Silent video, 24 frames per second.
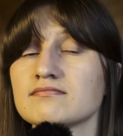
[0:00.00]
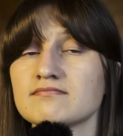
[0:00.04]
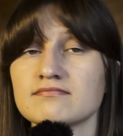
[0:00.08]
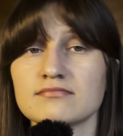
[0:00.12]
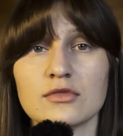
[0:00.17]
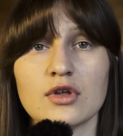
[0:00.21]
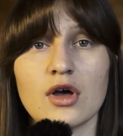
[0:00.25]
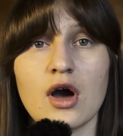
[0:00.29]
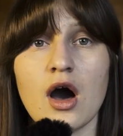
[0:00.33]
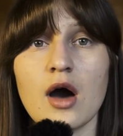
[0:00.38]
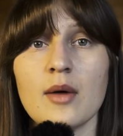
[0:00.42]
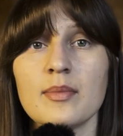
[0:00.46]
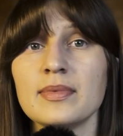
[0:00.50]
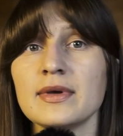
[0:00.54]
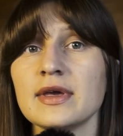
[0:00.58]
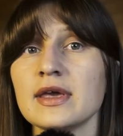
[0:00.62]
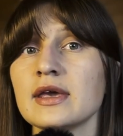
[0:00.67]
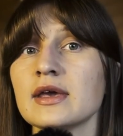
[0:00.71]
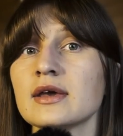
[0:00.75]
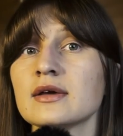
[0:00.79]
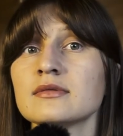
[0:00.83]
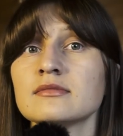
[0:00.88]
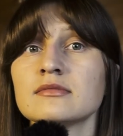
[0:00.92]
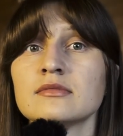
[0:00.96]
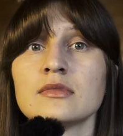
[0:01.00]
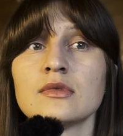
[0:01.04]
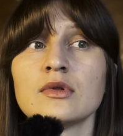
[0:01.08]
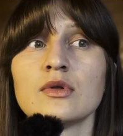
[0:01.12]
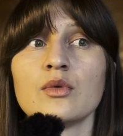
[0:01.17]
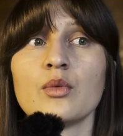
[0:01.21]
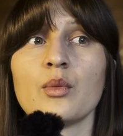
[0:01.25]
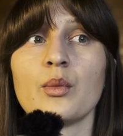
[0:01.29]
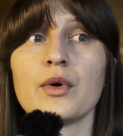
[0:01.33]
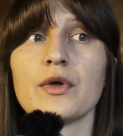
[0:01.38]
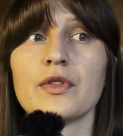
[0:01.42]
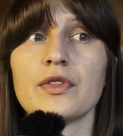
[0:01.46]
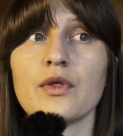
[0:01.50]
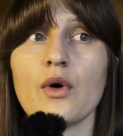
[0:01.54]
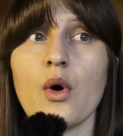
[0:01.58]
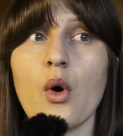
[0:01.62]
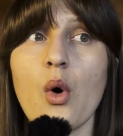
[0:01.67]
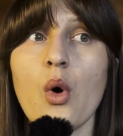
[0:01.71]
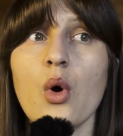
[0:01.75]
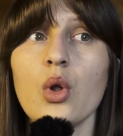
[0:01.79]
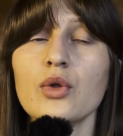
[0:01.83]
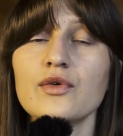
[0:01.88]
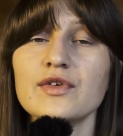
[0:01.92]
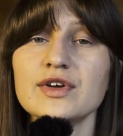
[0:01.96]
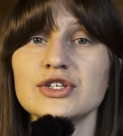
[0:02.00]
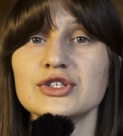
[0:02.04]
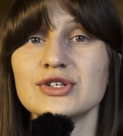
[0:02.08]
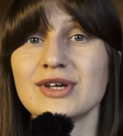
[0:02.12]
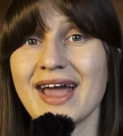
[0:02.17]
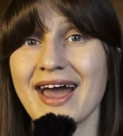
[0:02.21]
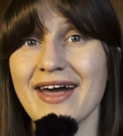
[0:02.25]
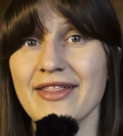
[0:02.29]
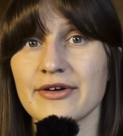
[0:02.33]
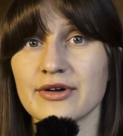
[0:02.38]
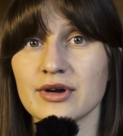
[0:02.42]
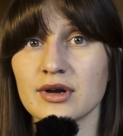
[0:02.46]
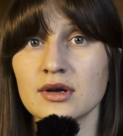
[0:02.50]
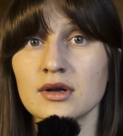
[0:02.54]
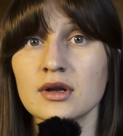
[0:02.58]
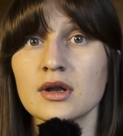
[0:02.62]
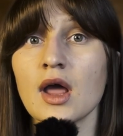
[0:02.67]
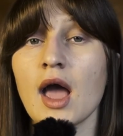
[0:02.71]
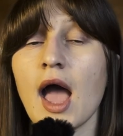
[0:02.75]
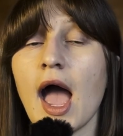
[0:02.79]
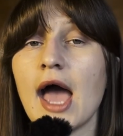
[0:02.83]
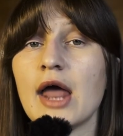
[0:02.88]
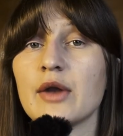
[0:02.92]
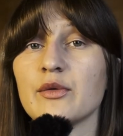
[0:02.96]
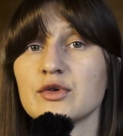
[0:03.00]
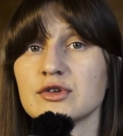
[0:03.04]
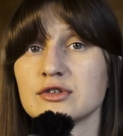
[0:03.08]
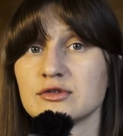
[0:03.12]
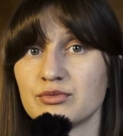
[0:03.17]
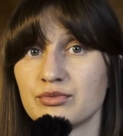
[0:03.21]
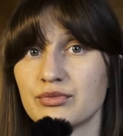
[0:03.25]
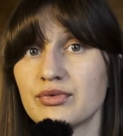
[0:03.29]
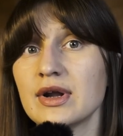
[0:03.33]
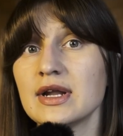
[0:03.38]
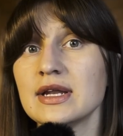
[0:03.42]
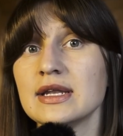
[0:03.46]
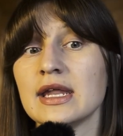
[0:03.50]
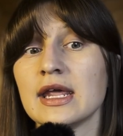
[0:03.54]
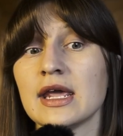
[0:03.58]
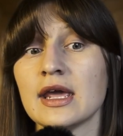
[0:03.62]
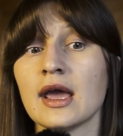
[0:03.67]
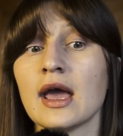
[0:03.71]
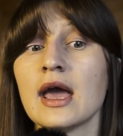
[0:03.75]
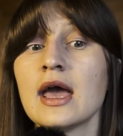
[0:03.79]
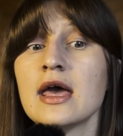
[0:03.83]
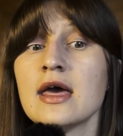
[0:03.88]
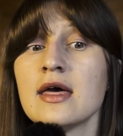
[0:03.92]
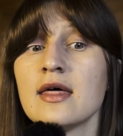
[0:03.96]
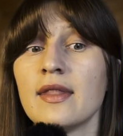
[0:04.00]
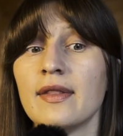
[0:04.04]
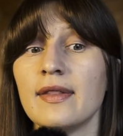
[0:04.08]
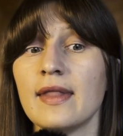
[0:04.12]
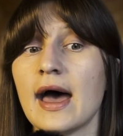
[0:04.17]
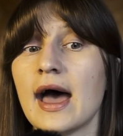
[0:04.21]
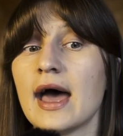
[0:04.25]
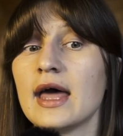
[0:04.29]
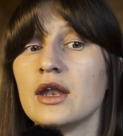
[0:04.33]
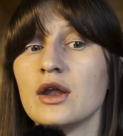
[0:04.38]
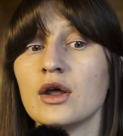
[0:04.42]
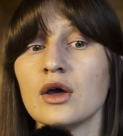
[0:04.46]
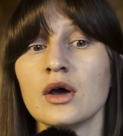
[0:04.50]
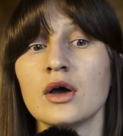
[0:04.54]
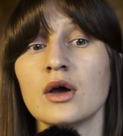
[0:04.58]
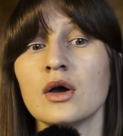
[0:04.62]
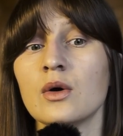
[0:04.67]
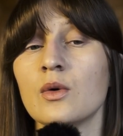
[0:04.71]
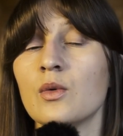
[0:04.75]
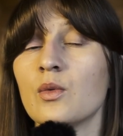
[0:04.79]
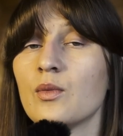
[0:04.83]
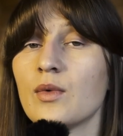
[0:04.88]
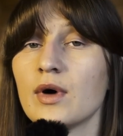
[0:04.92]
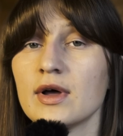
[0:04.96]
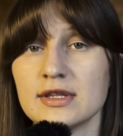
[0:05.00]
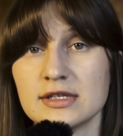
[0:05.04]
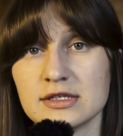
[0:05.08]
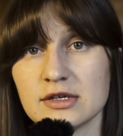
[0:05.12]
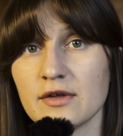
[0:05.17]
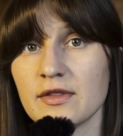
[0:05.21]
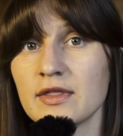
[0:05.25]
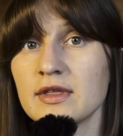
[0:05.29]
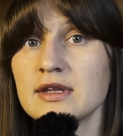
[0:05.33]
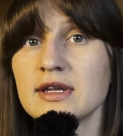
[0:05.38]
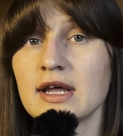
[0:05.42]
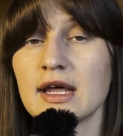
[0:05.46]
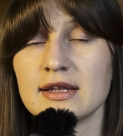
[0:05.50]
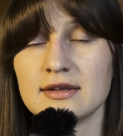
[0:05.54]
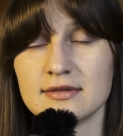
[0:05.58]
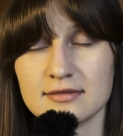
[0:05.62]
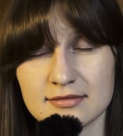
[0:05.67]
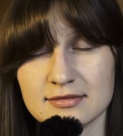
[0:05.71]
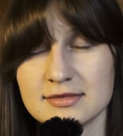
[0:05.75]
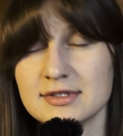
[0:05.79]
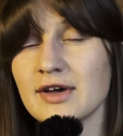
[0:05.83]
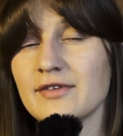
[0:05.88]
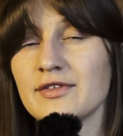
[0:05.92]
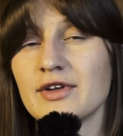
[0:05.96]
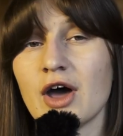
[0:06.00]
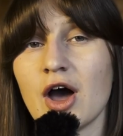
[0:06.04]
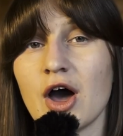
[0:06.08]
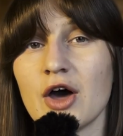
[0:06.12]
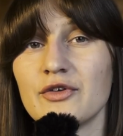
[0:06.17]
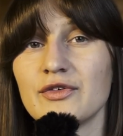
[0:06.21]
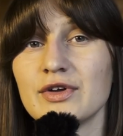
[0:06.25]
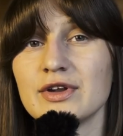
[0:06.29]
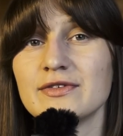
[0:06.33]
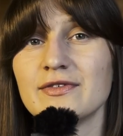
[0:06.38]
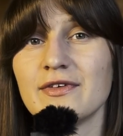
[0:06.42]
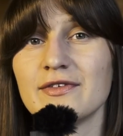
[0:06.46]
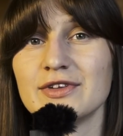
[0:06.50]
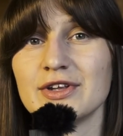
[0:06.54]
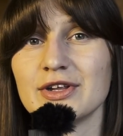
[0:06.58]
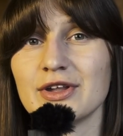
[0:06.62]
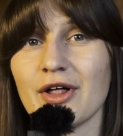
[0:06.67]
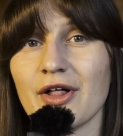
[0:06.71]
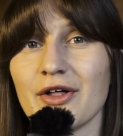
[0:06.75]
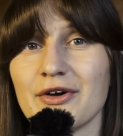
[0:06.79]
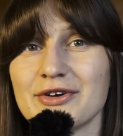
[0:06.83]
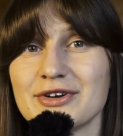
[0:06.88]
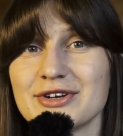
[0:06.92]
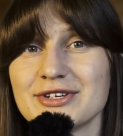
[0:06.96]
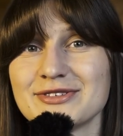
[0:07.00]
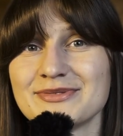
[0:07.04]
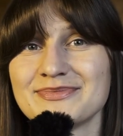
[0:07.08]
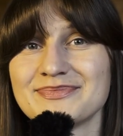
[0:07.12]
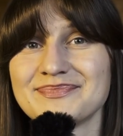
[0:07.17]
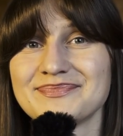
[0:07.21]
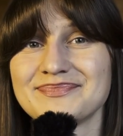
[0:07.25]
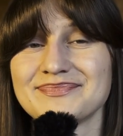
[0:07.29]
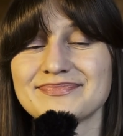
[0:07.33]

copy, with all of it together and with branding, then $1,750.